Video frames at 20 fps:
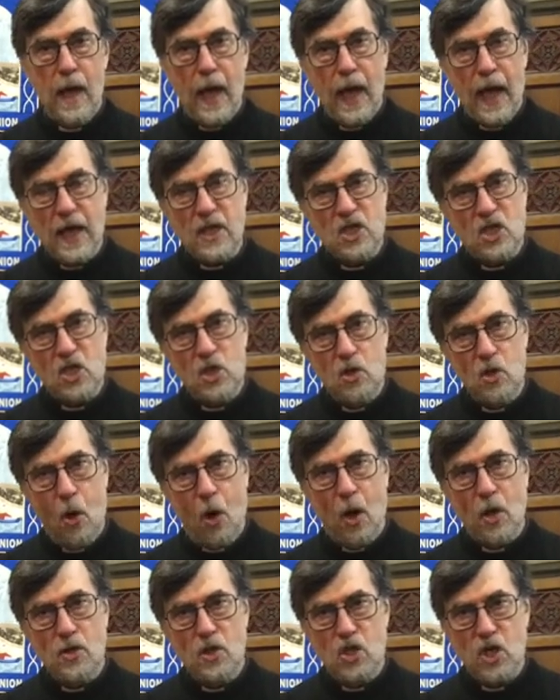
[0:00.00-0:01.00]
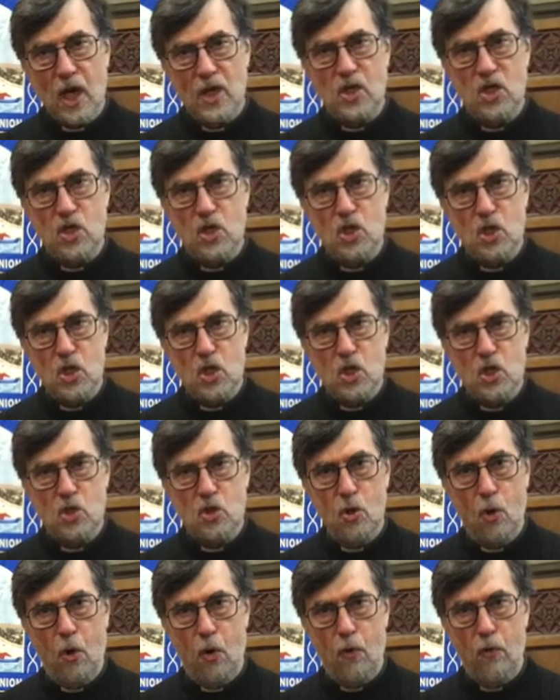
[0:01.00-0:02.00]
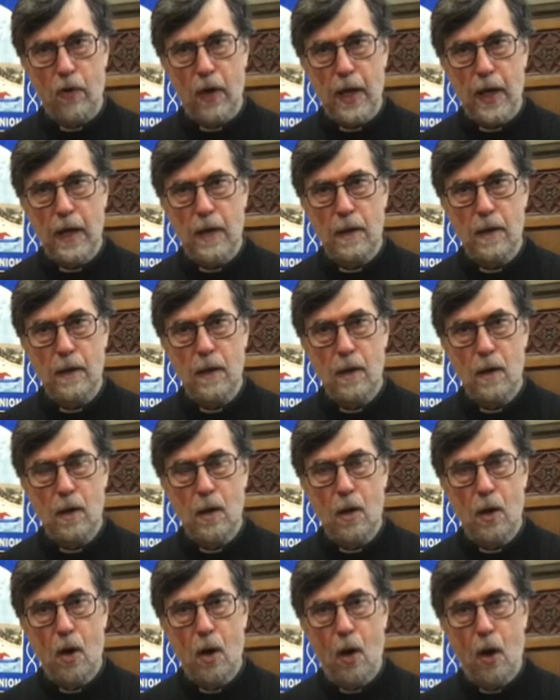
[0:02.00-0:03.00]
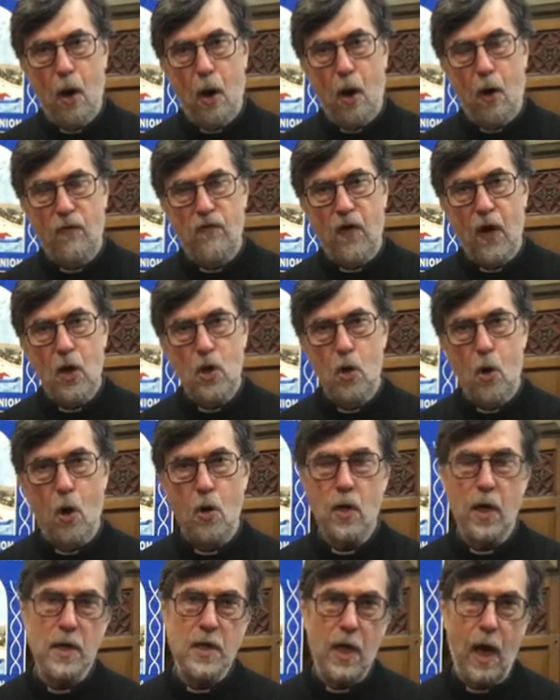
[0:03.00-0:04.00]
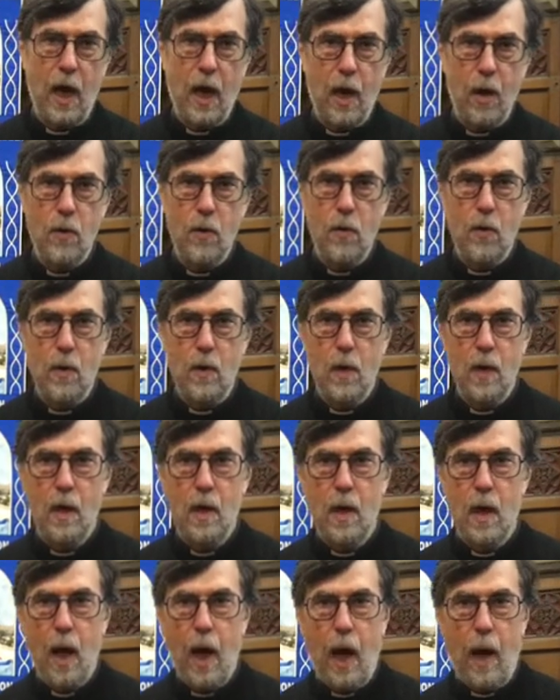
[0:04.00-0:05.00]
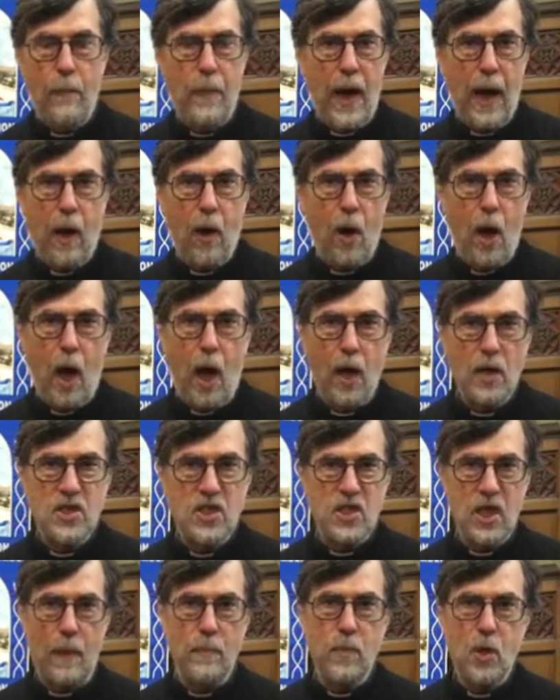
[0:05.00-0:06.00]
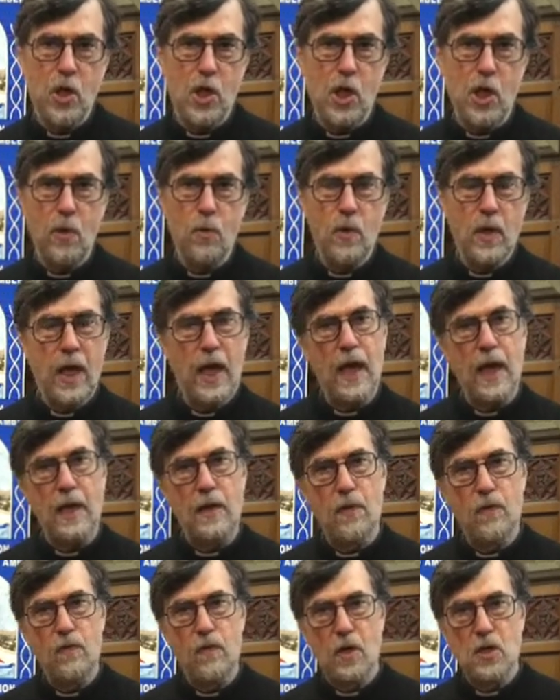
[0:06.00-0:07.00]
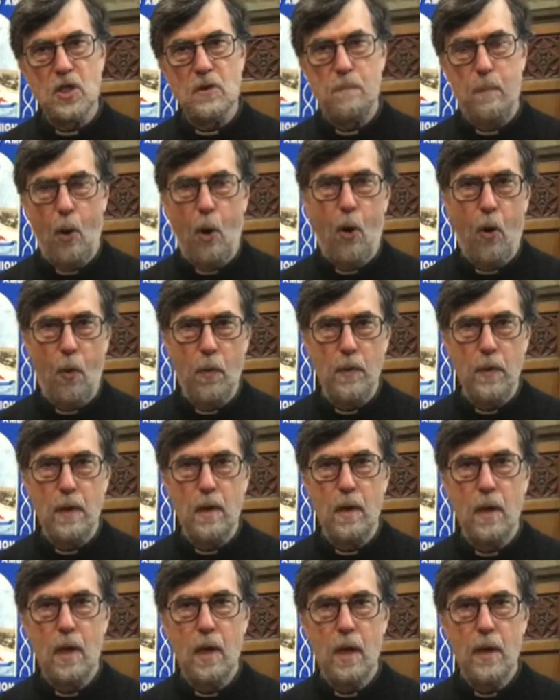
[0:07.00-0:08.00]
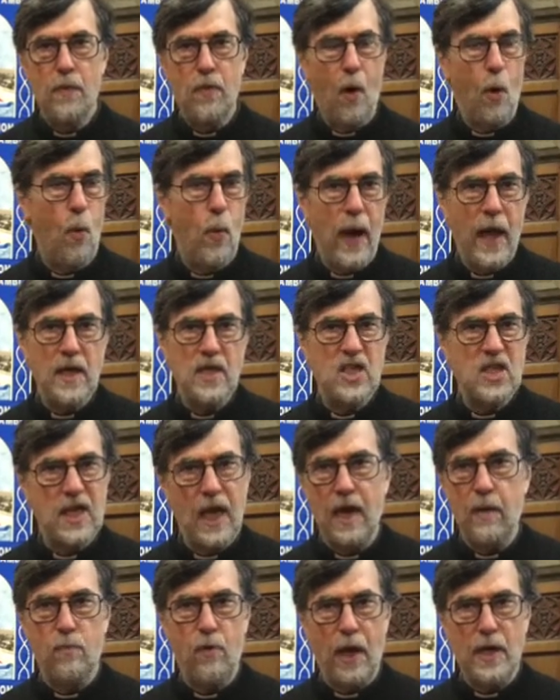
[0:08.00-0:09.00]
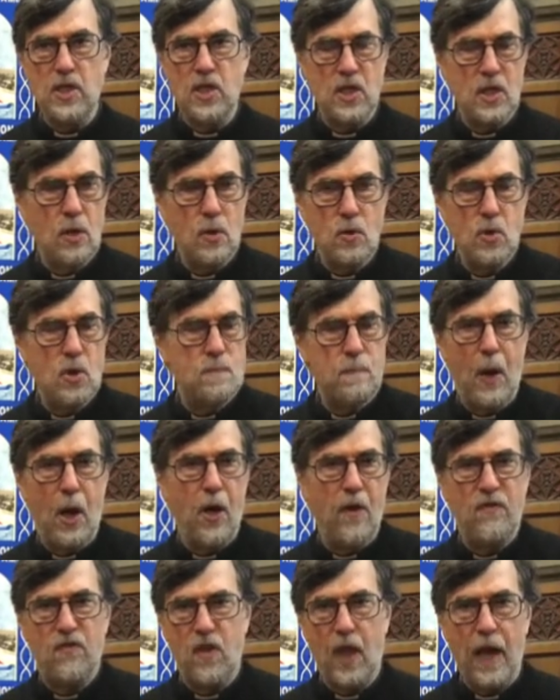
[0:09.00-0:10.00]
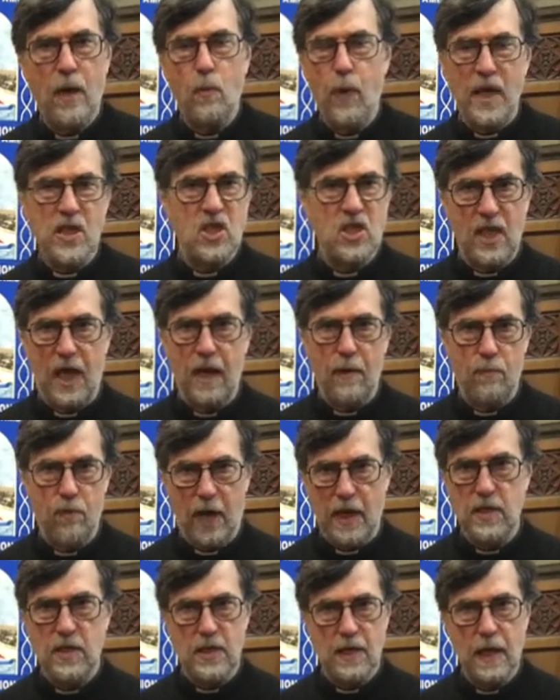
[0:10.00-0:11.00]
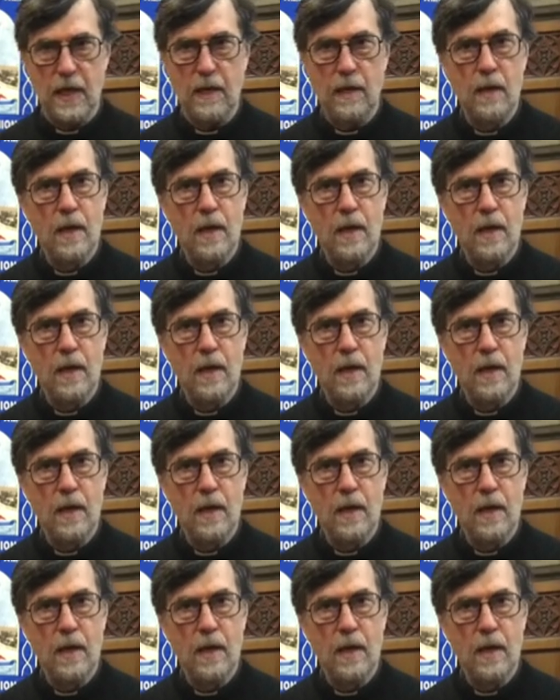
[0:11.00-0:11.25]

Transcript: It's not just a story of long ago about some cute kid that's born that we're celebrating, whose birthday we're celebrating.